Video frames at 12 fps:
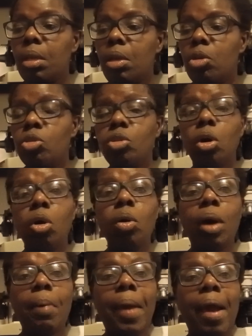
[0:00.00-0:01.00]

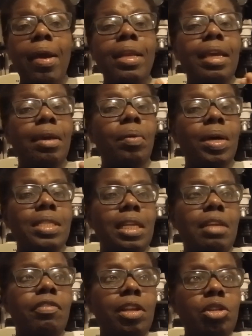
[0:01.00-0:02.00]
So apparently, it wasn't
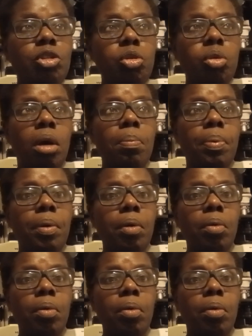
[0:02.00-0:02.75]
even Trump